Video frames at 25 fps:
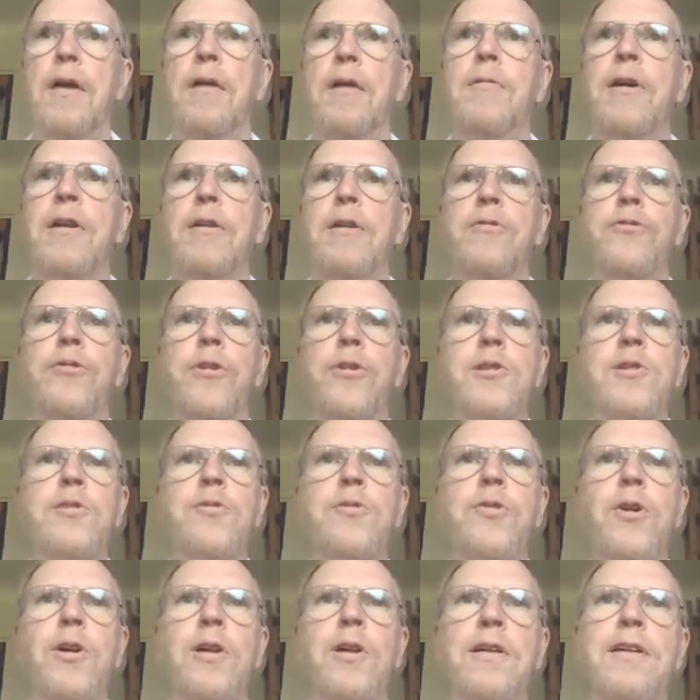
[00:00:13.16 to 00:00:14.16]
Well, first
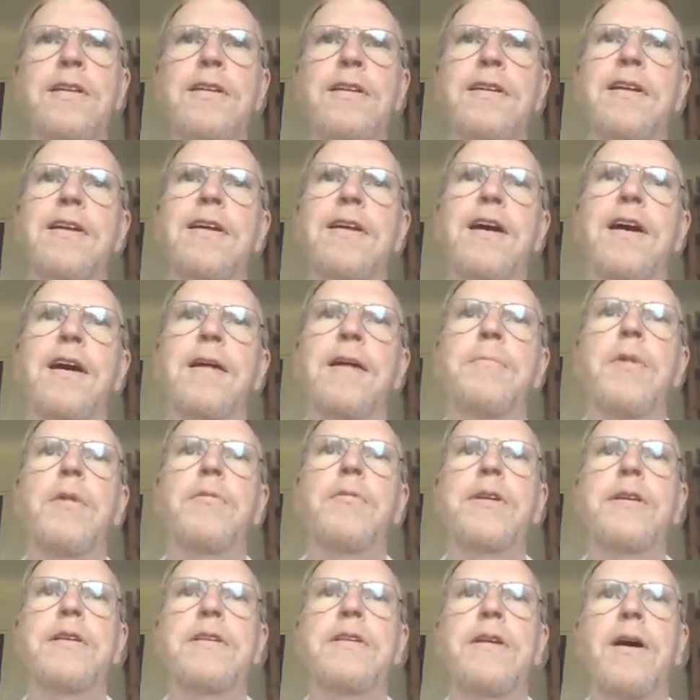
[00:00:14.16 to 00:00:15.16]
of all,
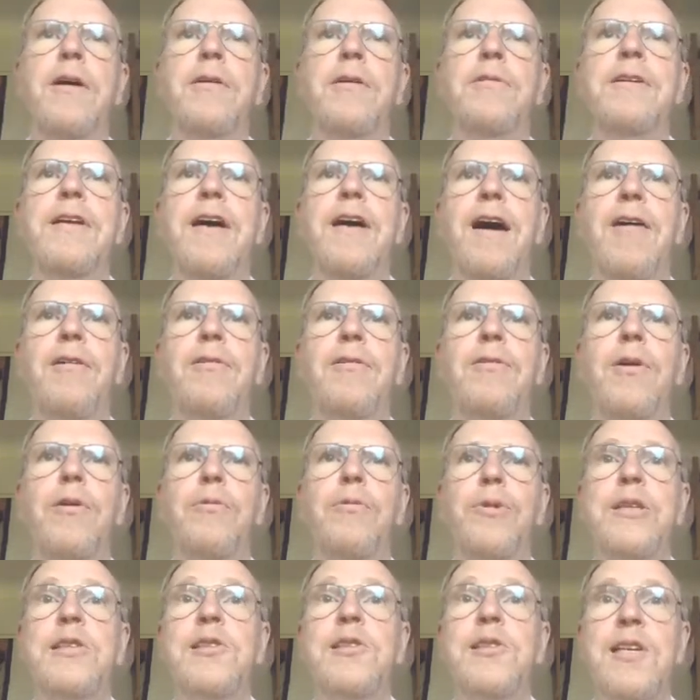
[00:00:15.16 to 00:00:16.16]
we know now, or
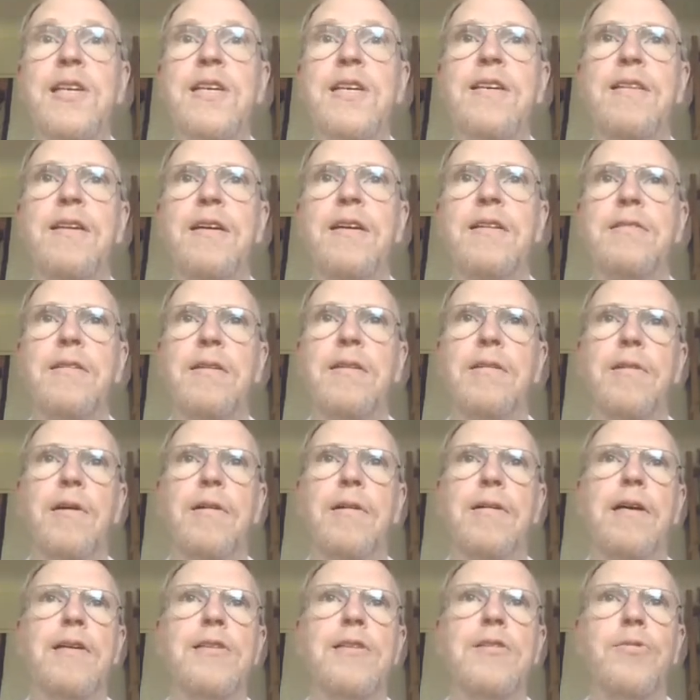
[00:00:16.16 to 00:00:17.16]
we see, that
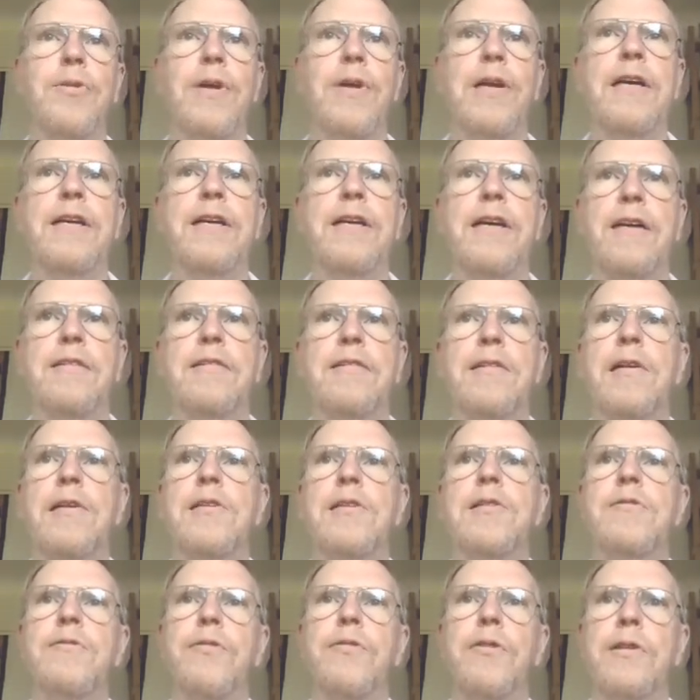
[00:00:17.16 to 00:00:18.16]
Corona is really a
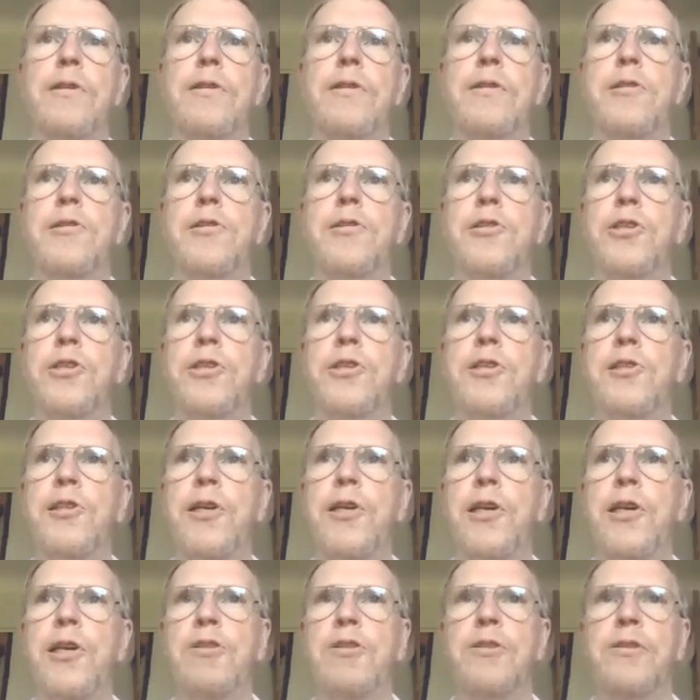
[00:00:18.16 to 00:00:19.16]
catalyst for the
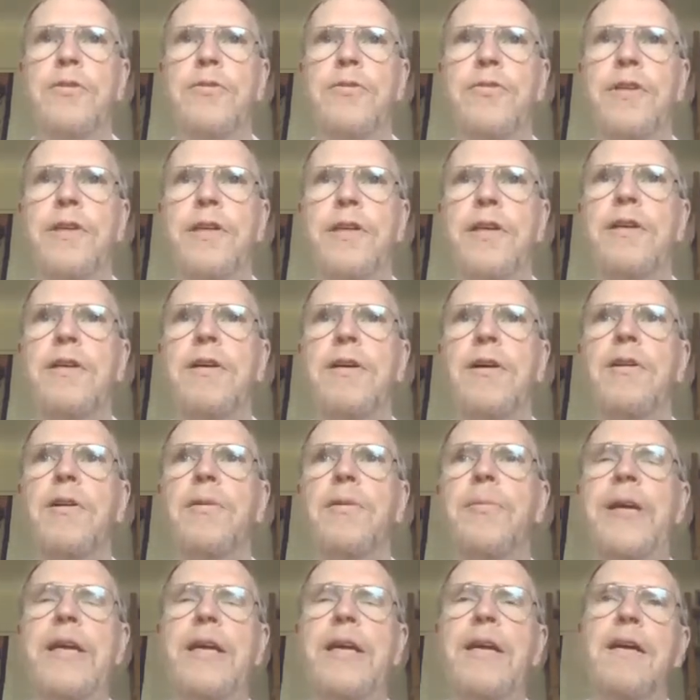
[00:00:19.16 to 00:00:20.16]
digitization of the
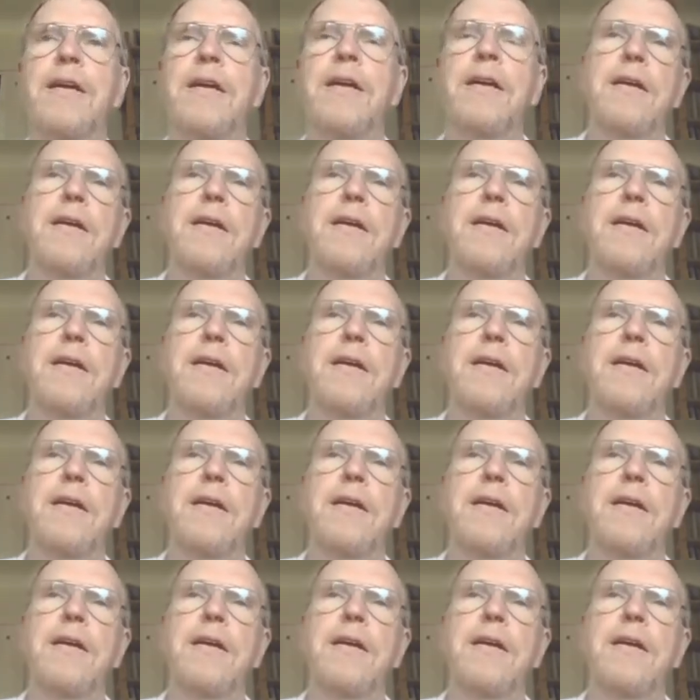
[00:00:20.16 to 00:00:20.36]
economy.